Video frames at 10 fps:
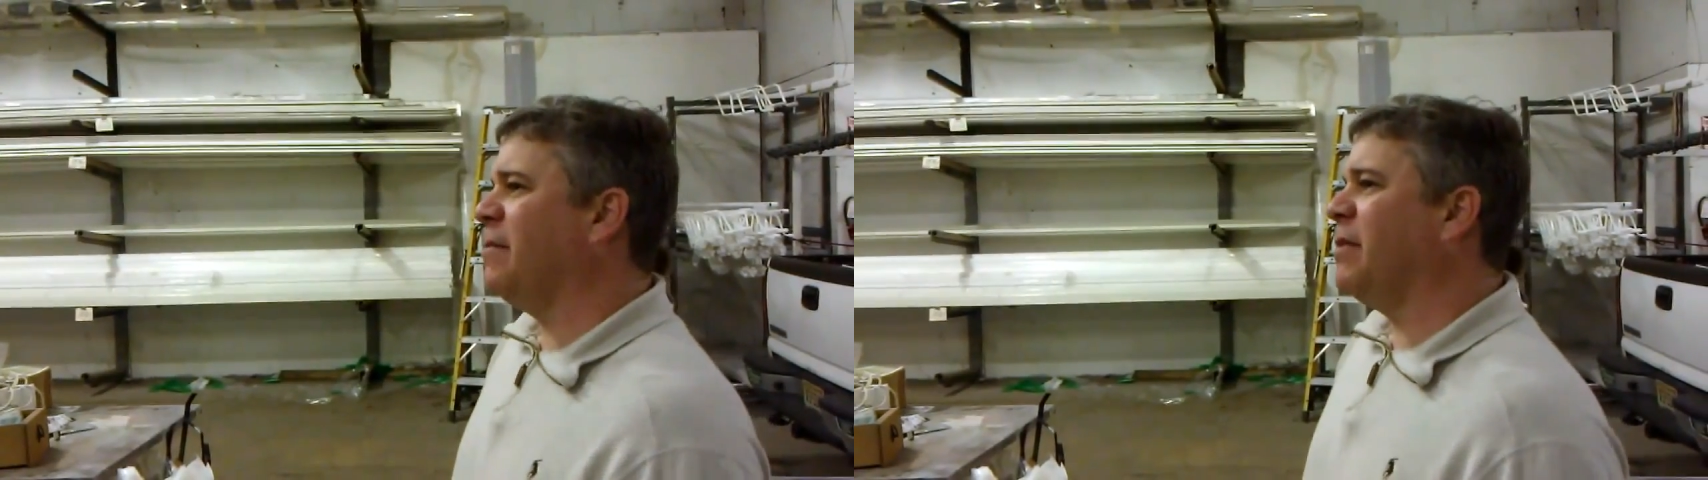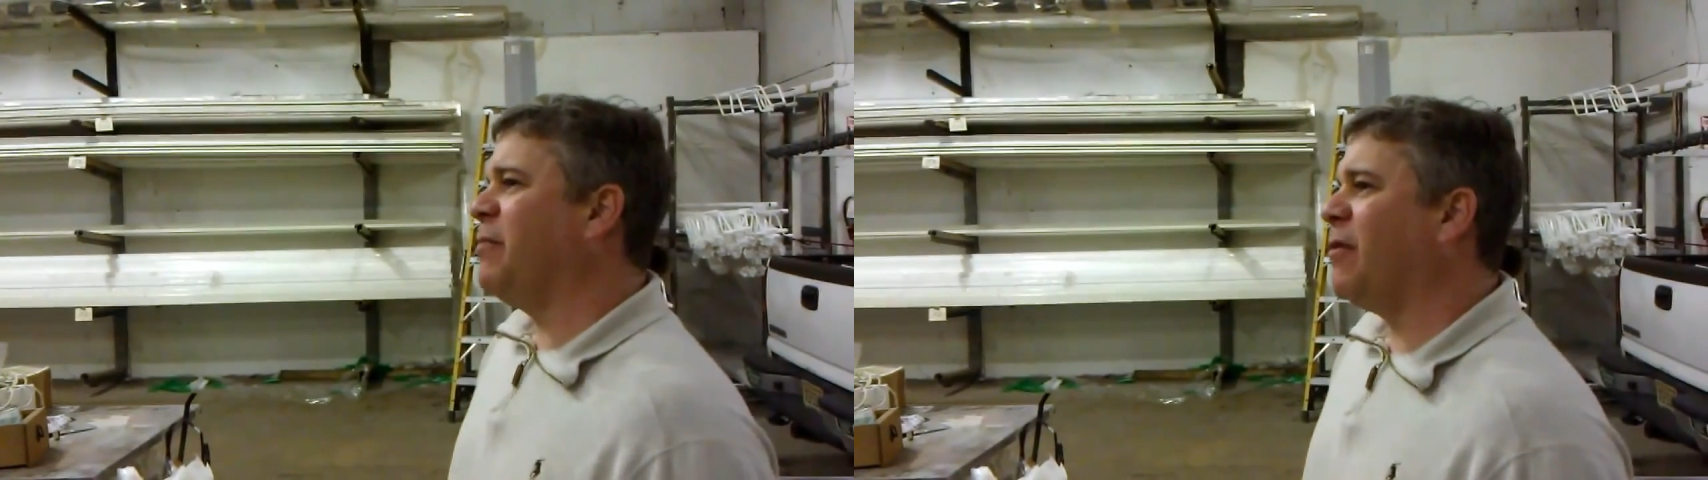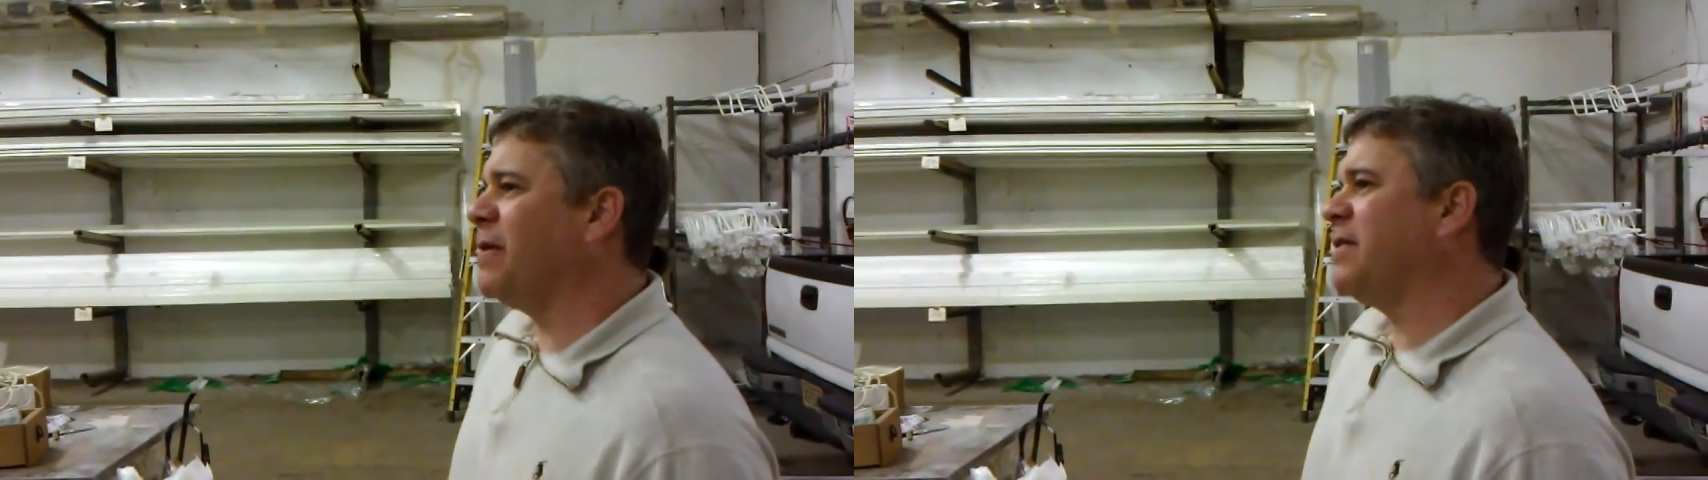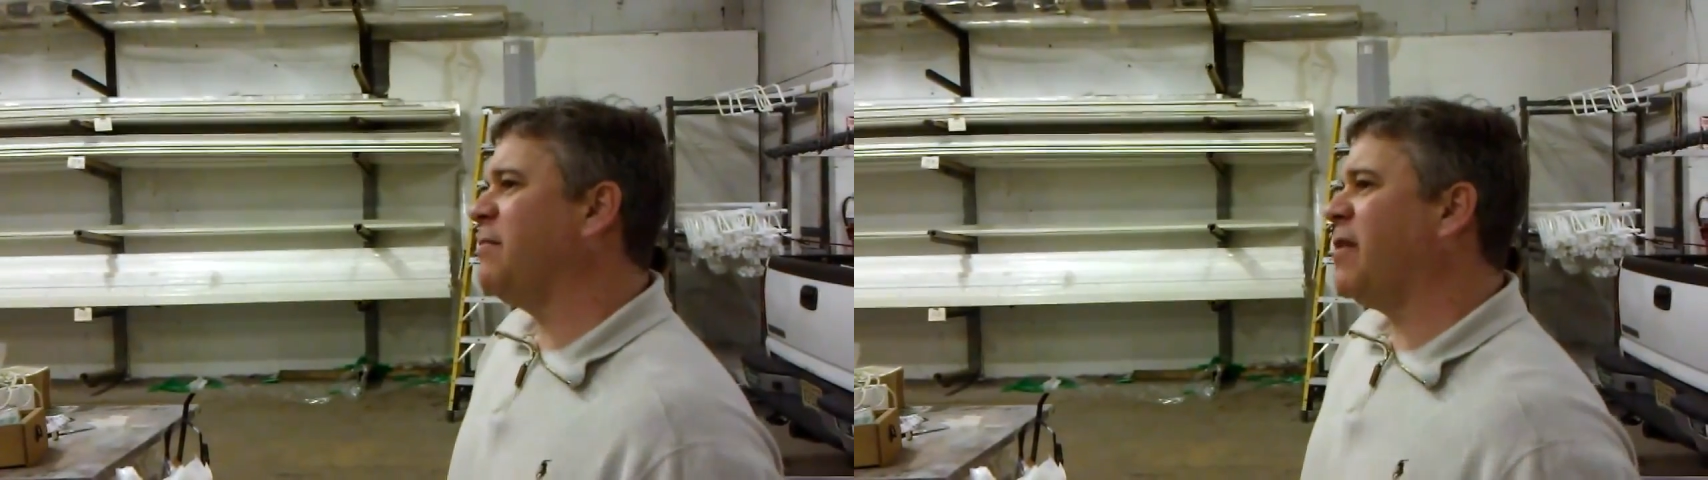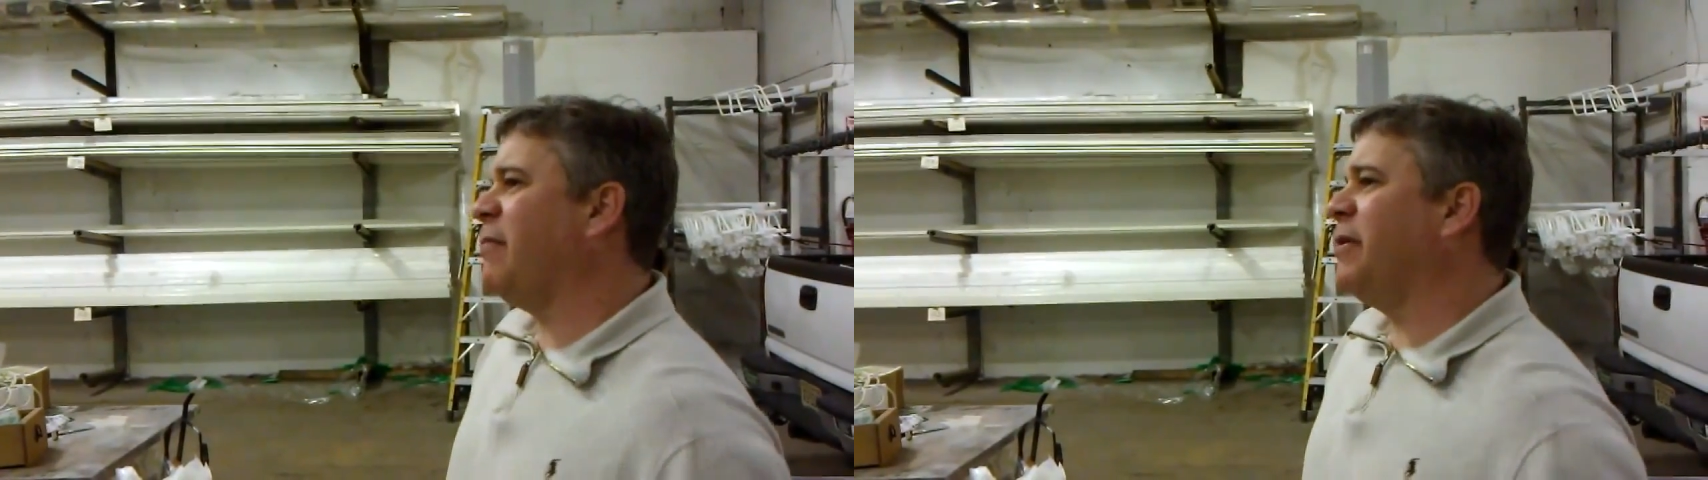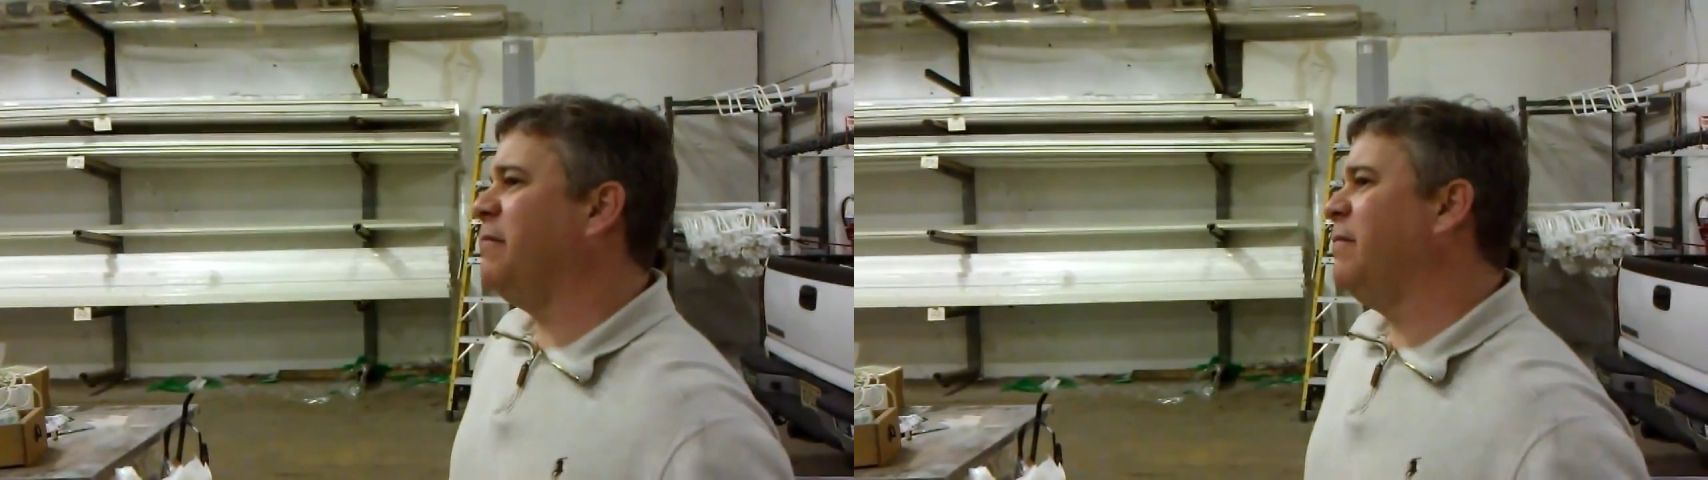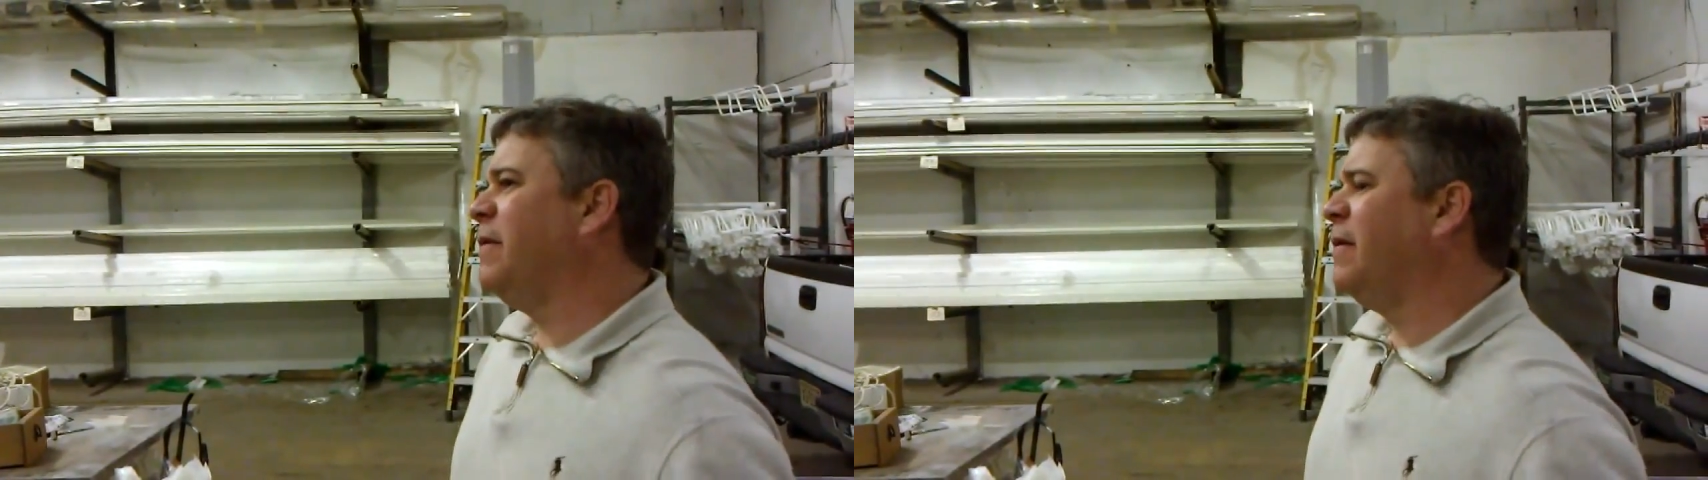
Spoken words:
some of the parts. They probably,